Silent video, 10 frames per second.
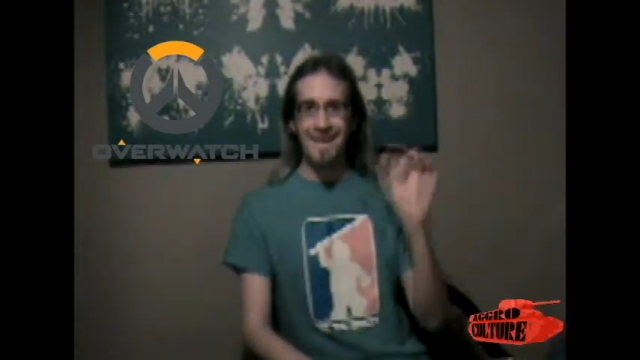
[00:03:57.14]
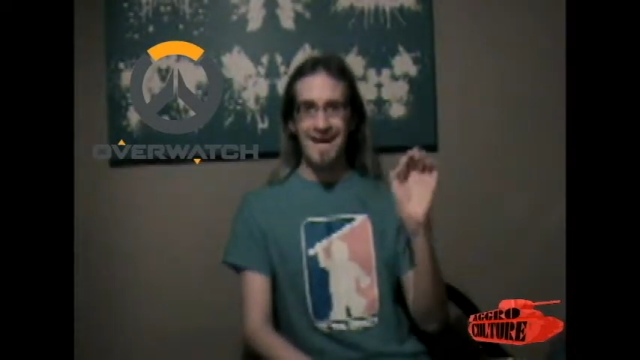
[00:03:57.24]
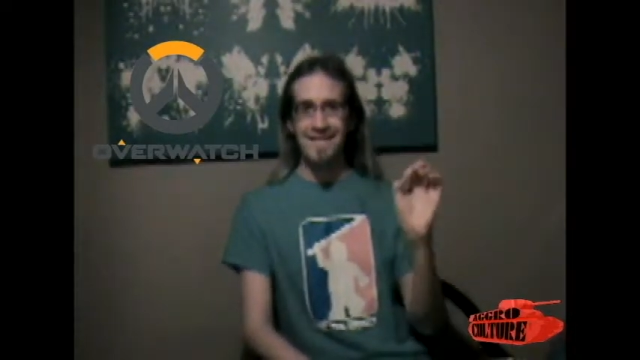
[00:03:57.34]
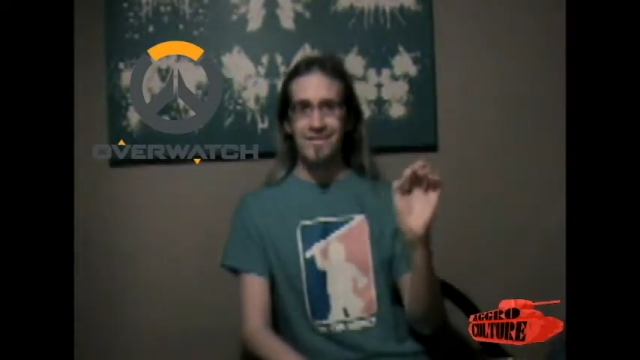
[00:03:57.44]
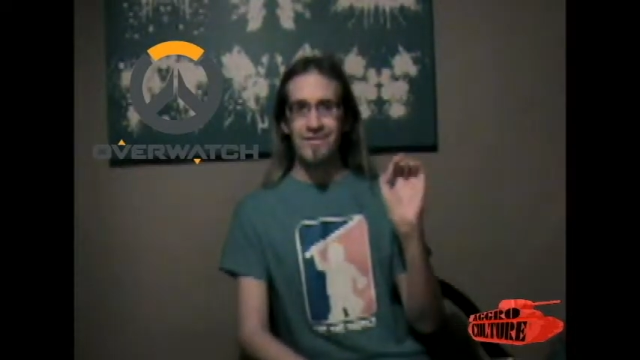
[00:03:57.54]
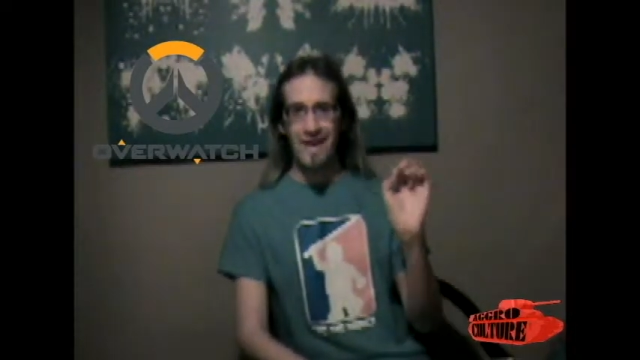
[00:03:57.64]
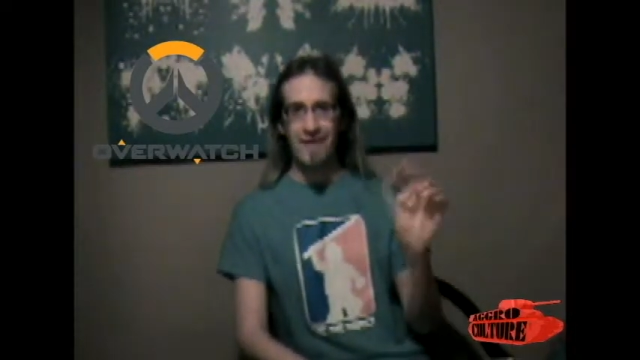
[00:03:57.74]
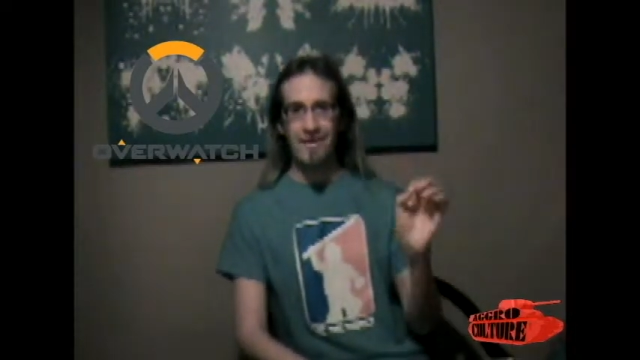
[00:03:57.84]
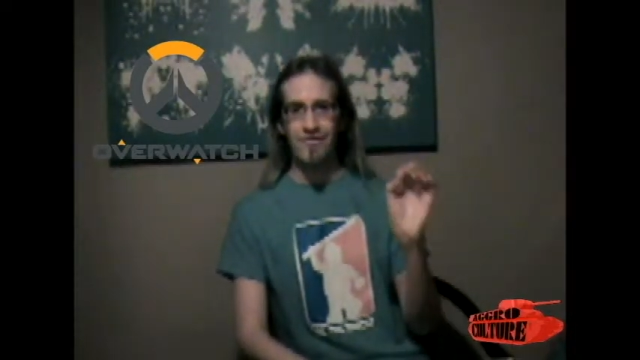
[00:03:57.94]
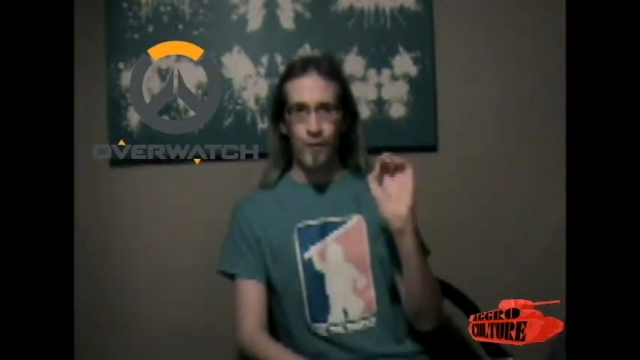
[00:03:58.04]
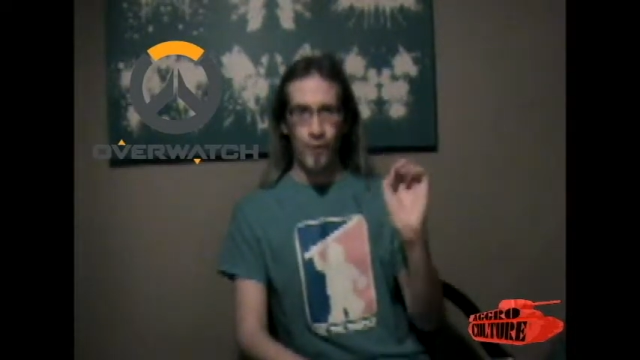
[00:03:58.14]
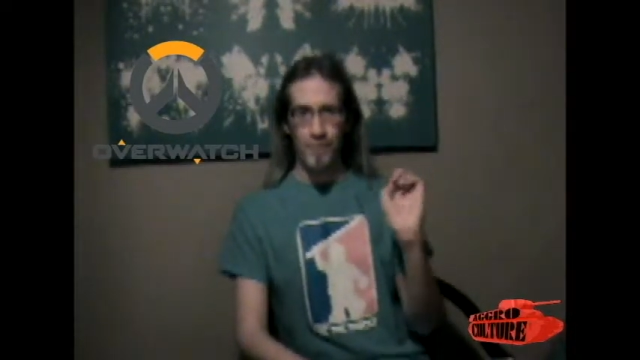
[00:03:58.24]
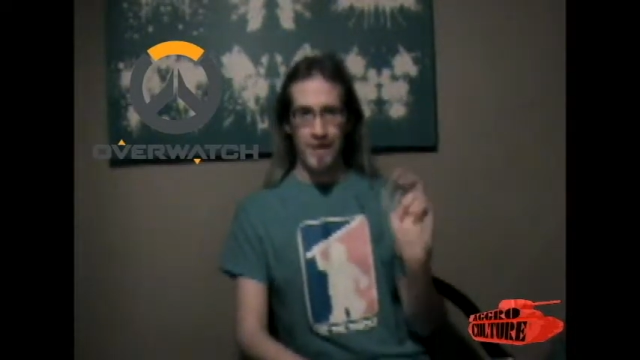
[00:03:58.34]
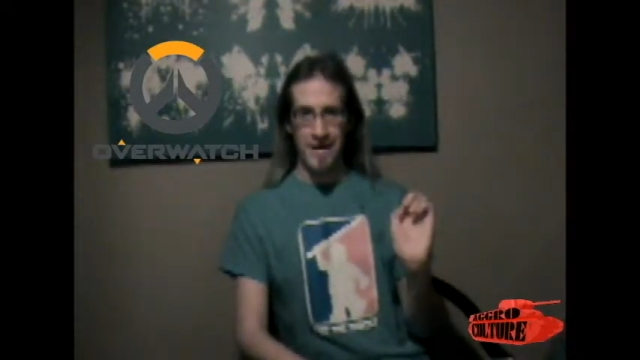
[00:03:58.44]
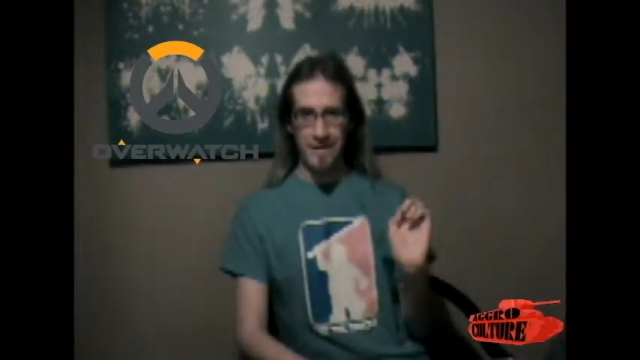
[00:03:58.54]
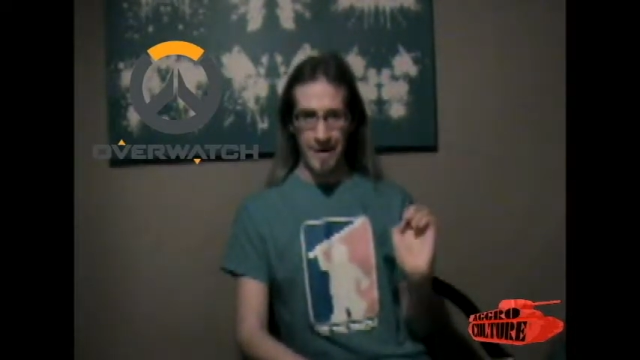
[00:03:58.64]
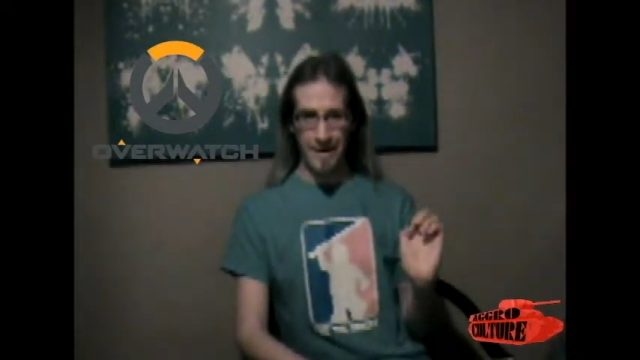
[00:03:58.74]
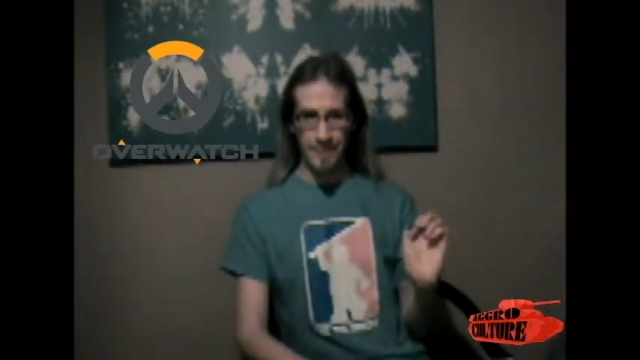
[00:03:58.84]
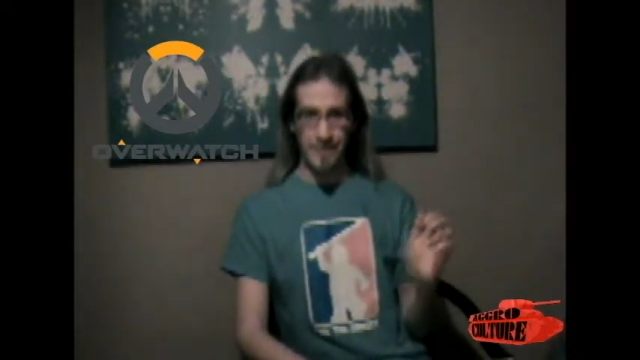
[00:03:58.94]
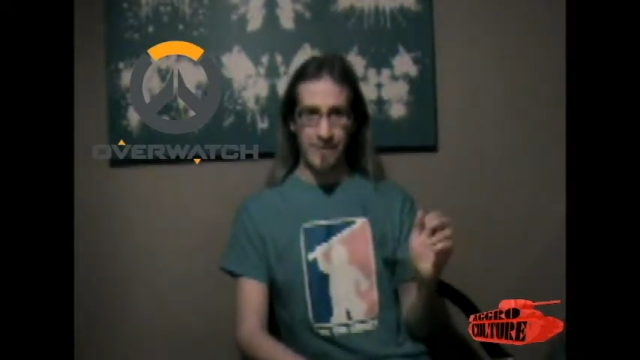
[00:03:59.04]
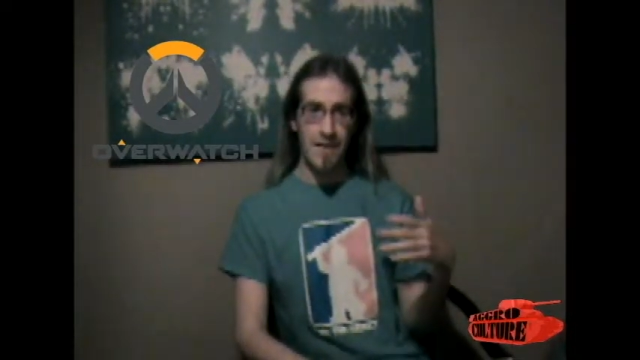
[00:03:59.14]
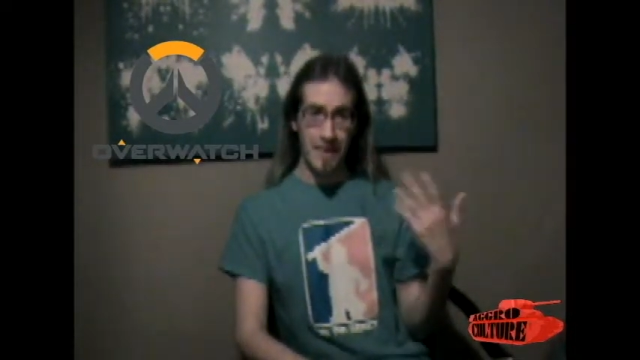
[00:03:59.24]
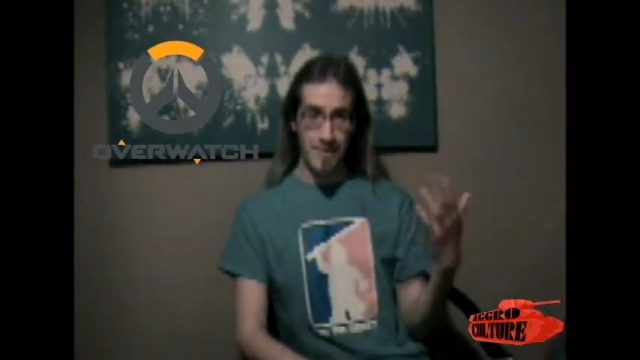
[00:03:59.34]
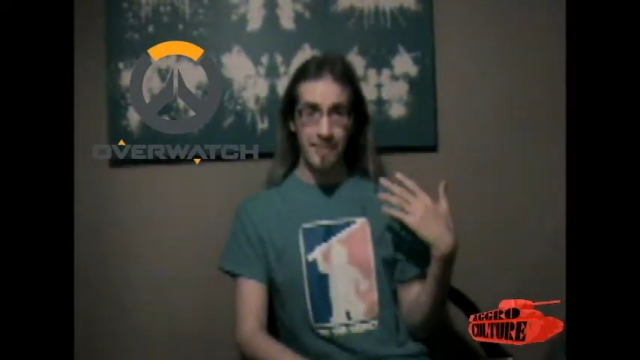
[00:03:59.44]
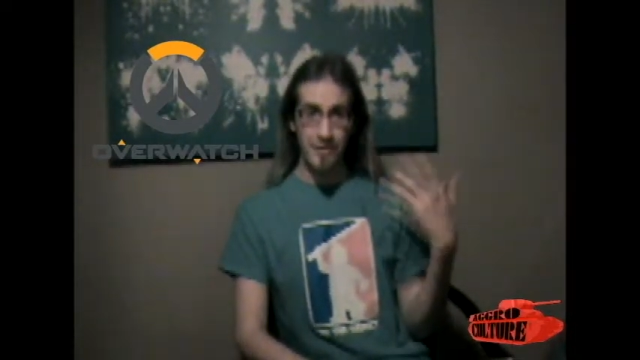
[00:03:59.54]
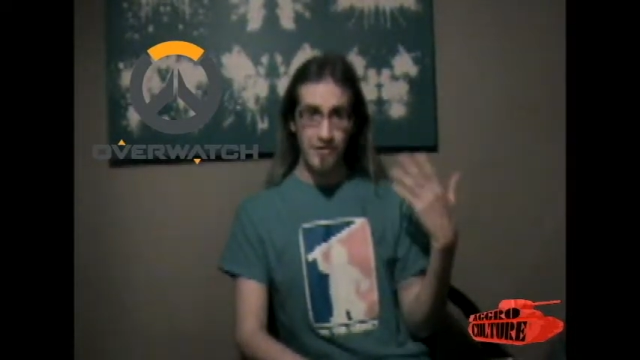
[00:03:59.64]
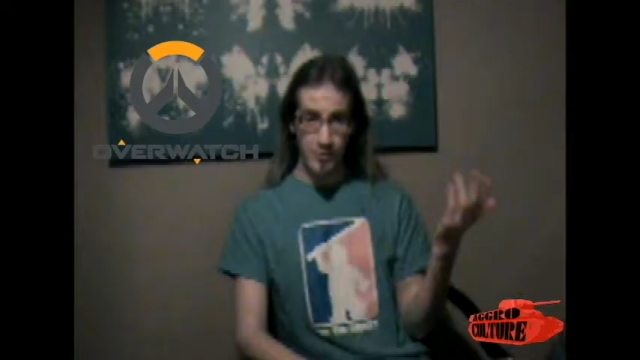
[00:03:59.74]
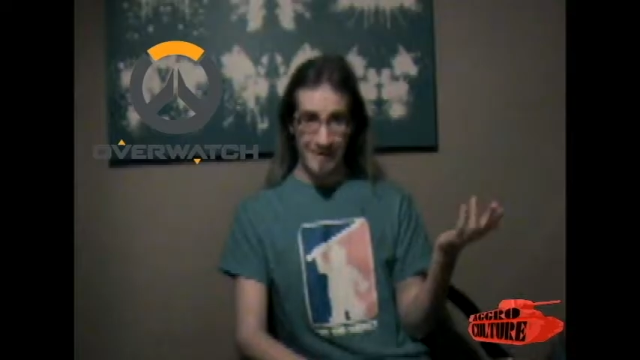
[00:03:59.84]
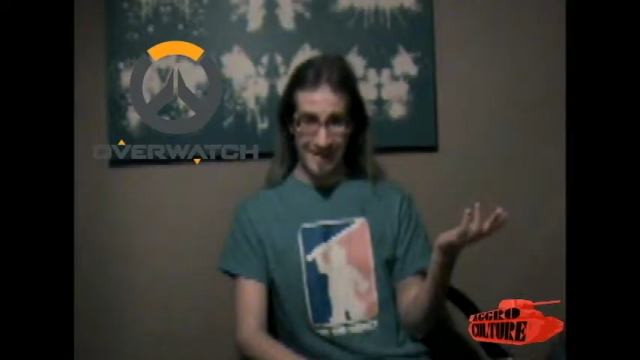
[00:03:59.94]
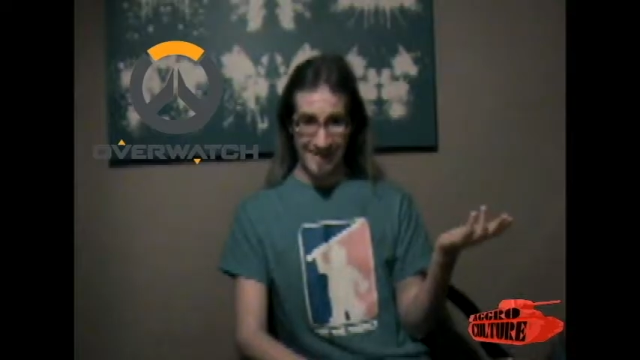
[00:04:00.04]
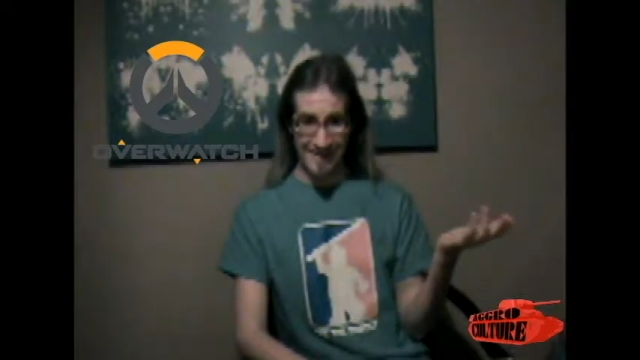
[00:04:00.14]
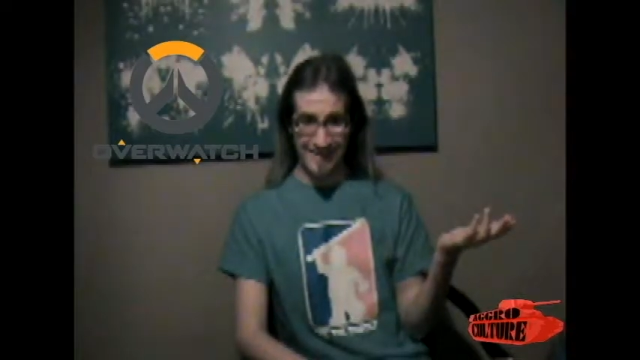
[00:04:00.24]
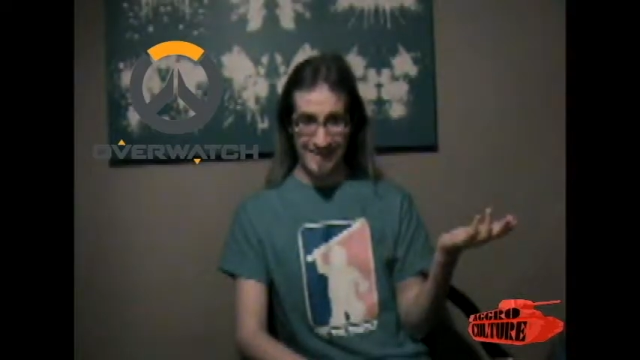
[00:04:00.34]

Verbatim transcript: chance to get four random items that may be duplicates.